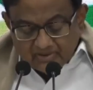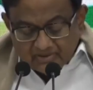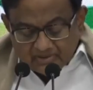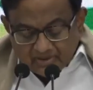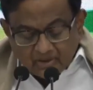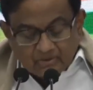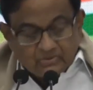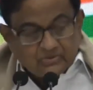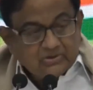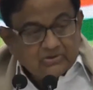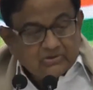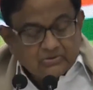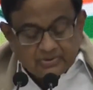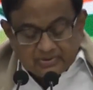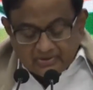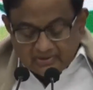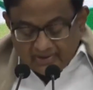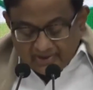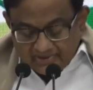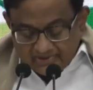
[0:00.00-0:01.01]
thousands were
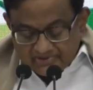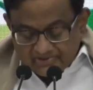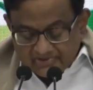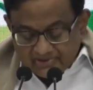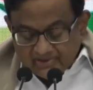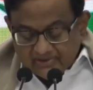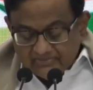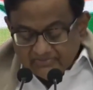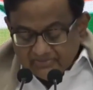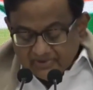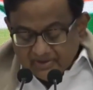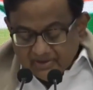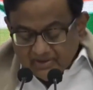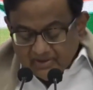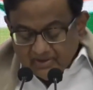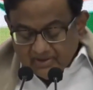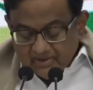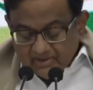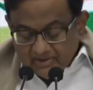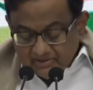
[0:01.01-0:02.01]
arrested,
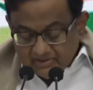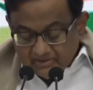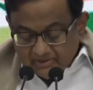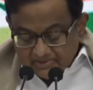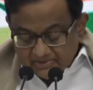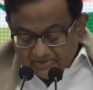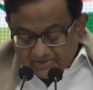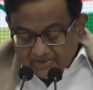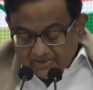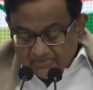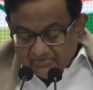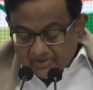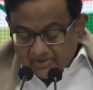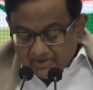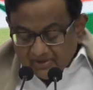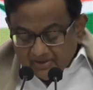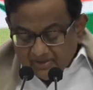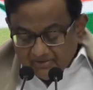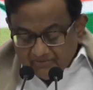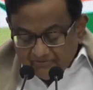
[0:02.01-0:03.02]
and there was
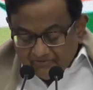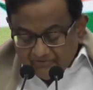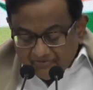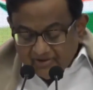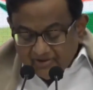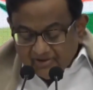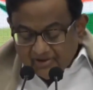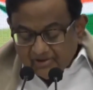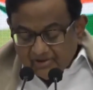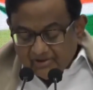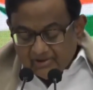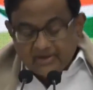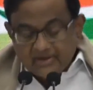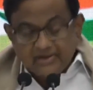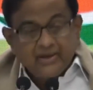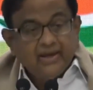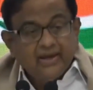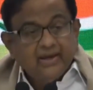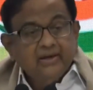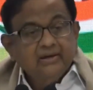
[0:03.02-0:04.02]
fear and
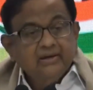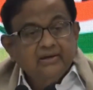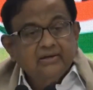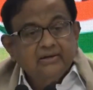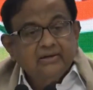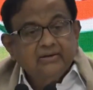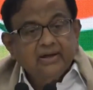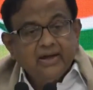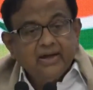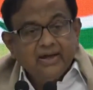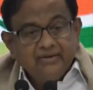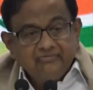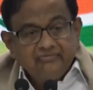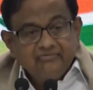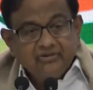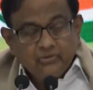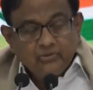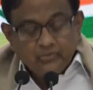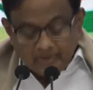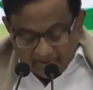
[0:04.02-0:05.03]
anger
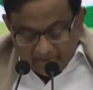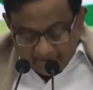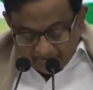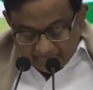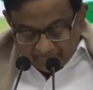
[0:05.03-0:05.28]
everywhere.